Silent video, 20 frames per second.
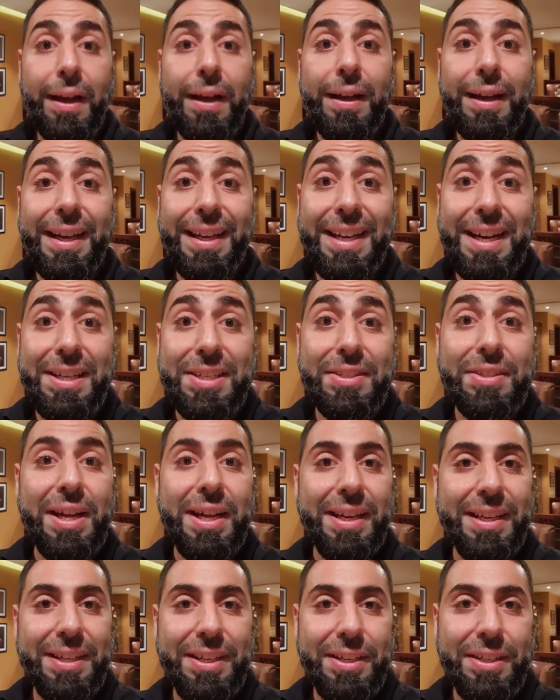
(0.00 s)
Hey guys,
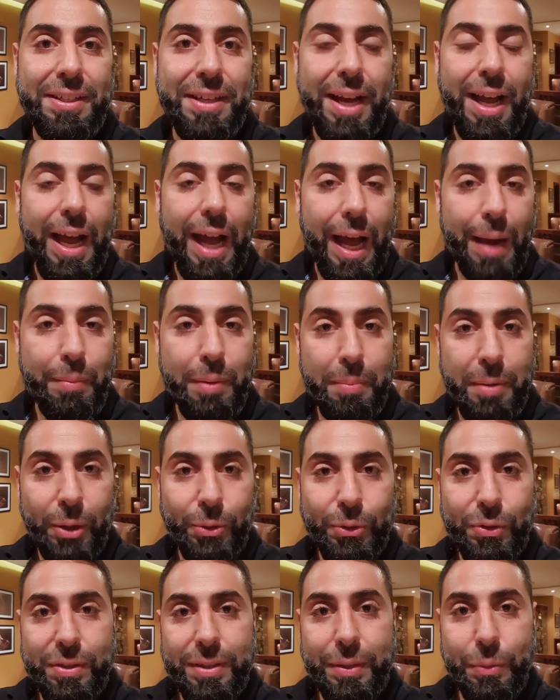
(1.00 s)
Tarek here. I'm
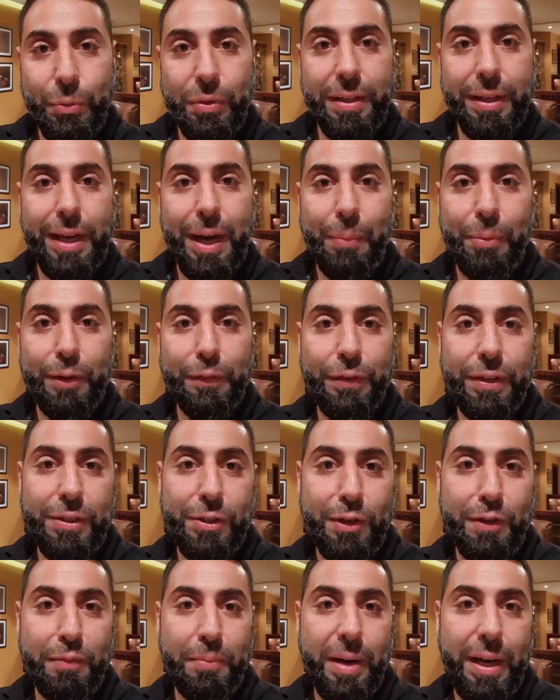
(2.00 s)
about to sit with a couple of
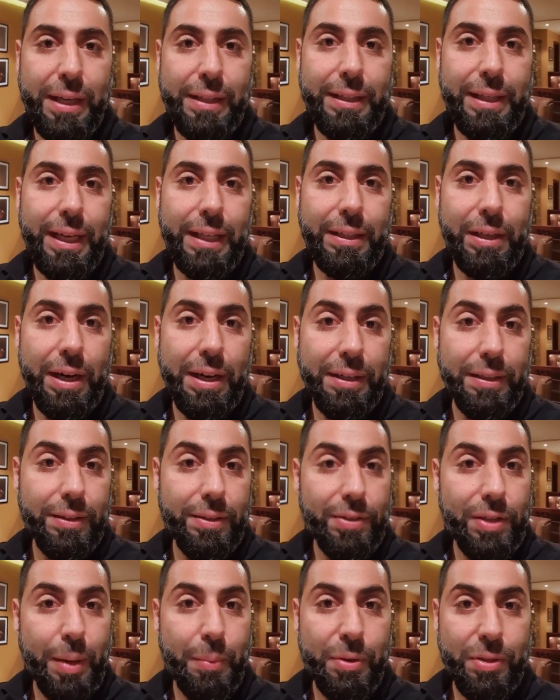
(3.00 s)
friends of mine that are in
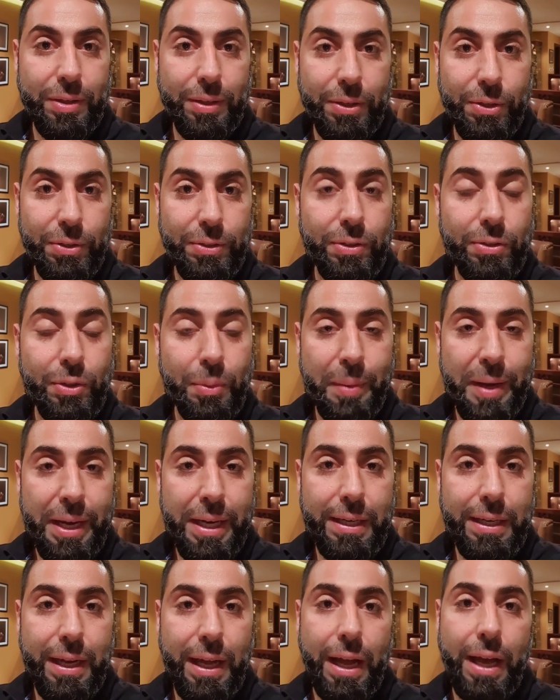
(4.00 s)
the cybersecurity
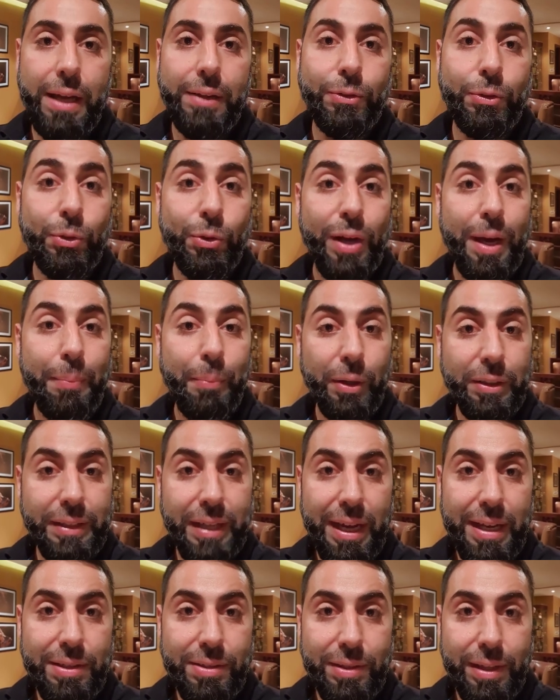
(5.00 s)
domain to do a
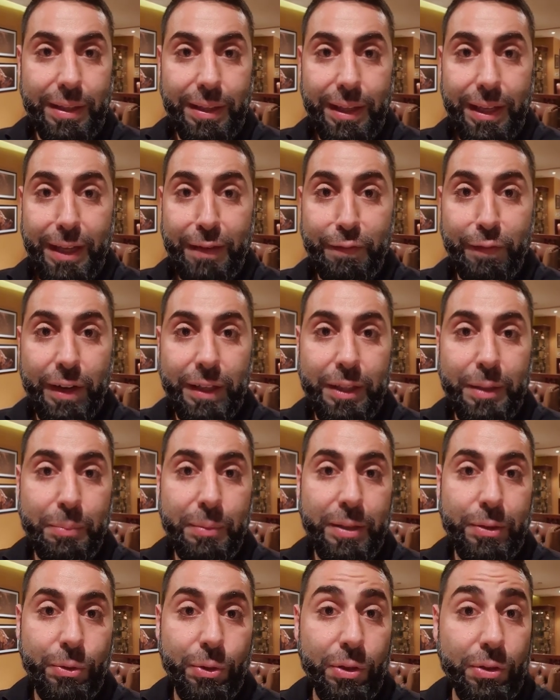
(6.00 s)
podcast that they invited
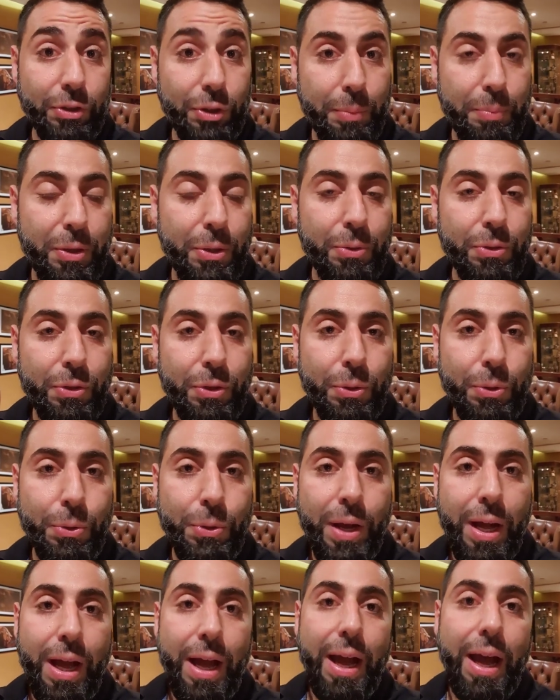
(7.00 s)
me to contribute to.
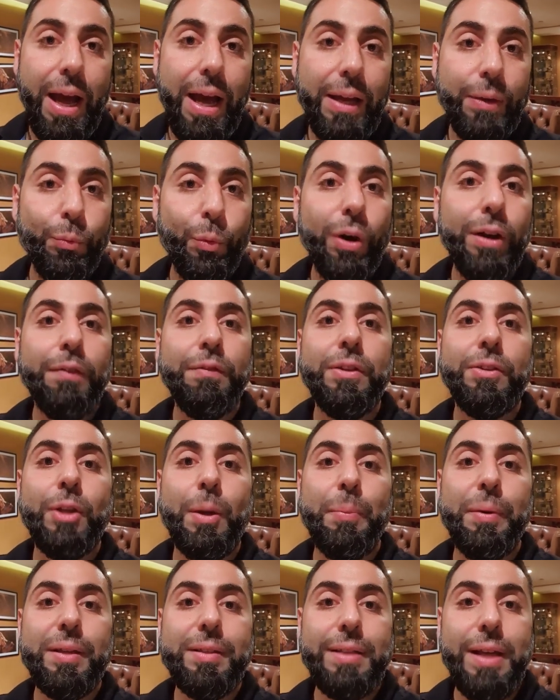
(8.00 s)
And one of the
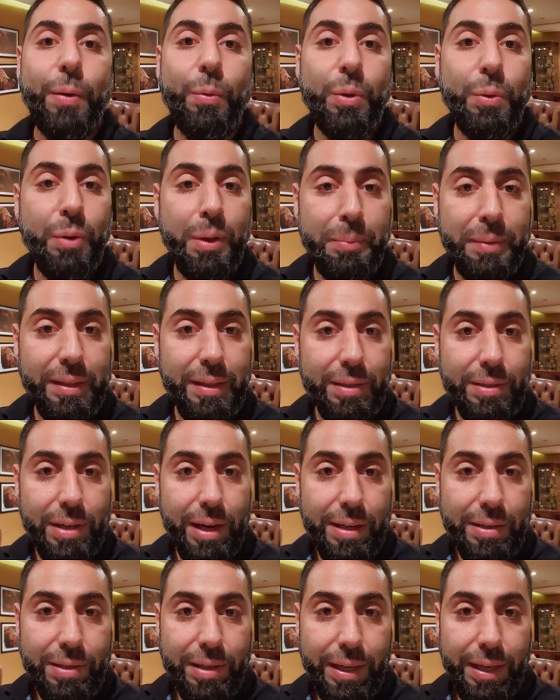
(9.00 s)
topics that we will be
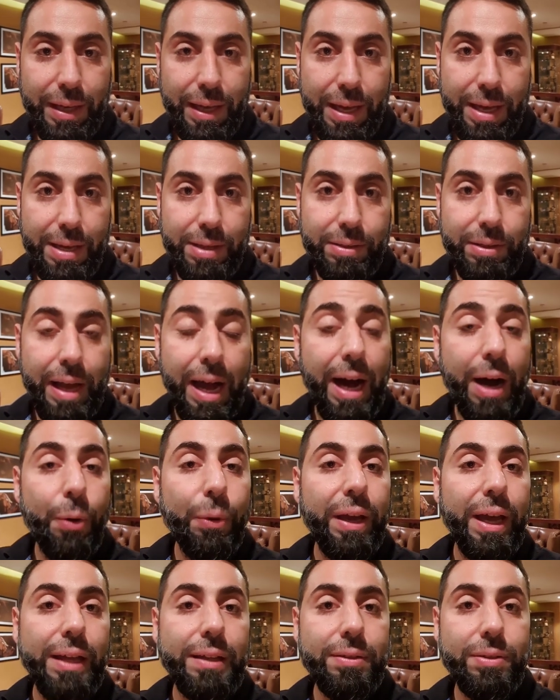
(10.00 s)
discussing is how
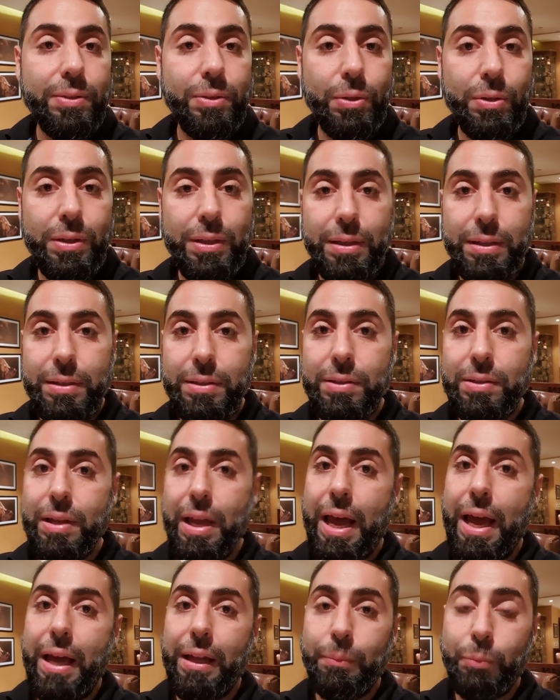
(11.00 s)
can students
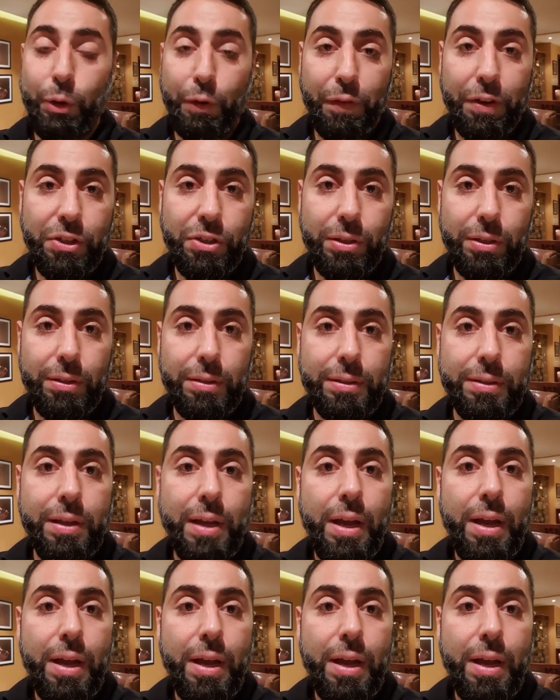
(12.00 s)
and professionals